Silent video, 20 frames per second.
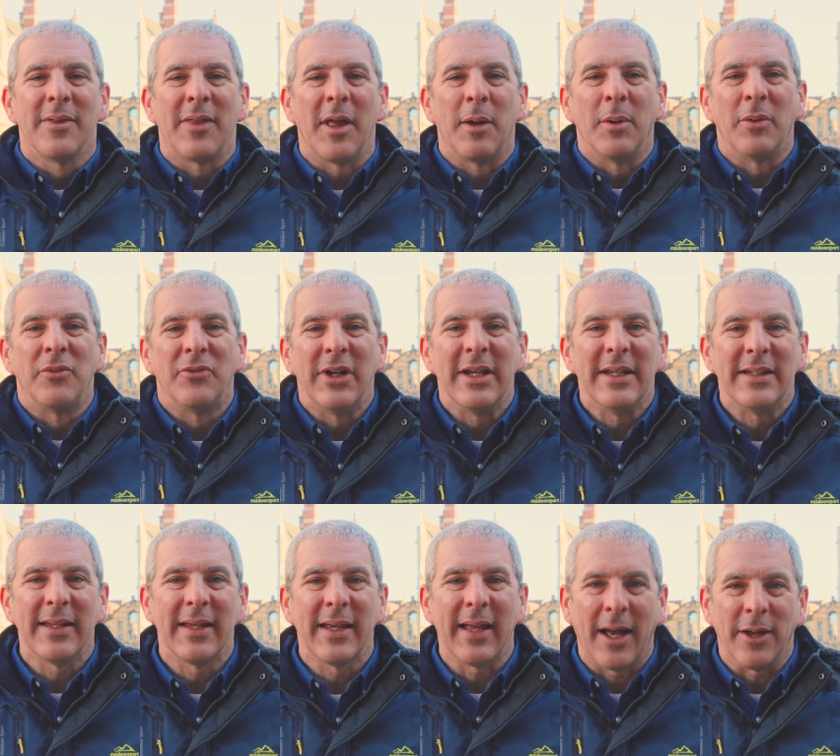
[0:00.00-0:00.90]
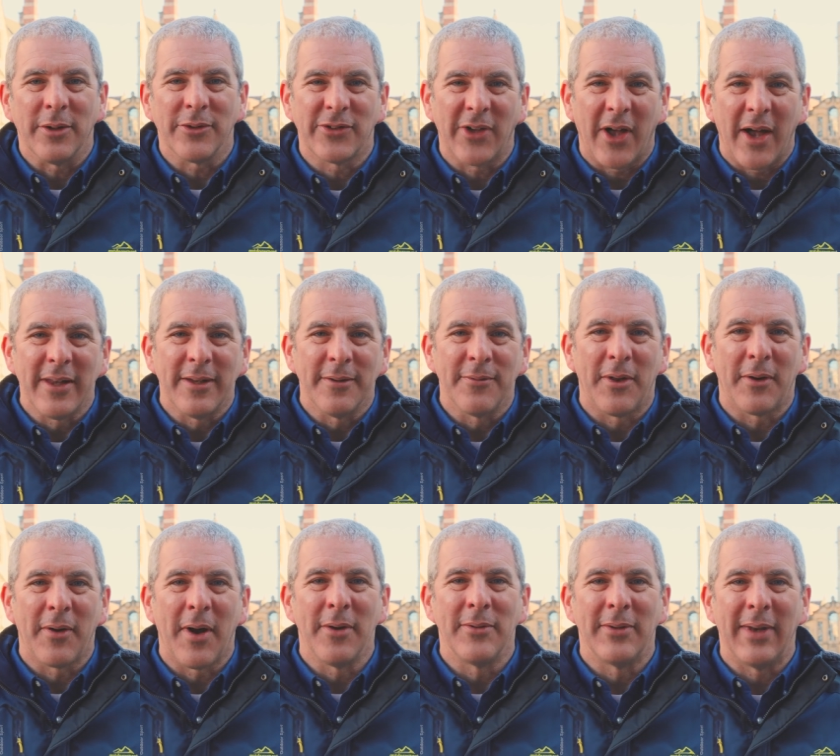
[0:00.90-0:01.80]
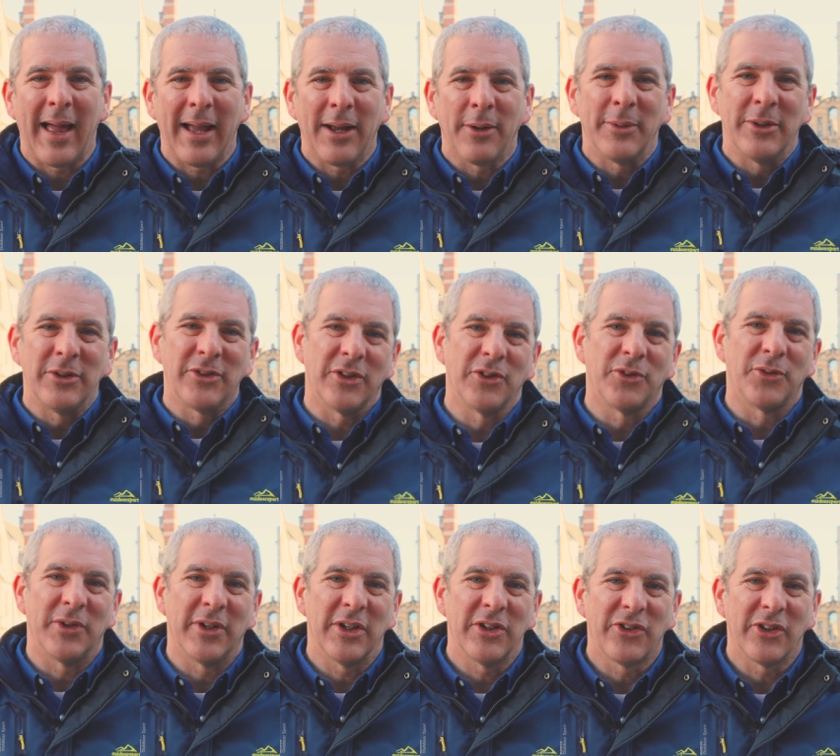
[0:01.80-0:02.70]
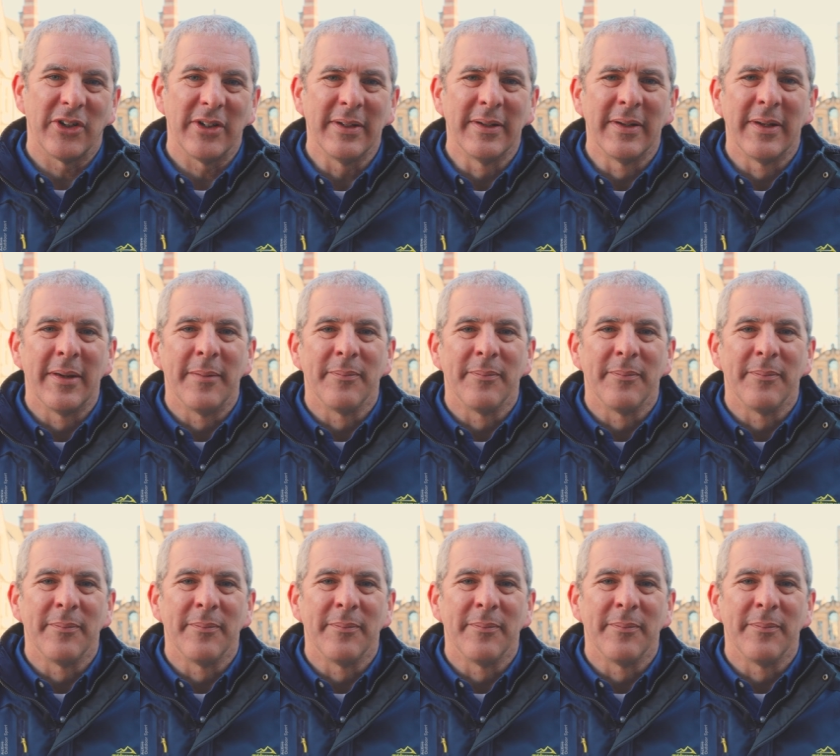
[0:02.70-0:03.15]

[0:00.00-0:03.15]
they were reading outside of their own language and tradition,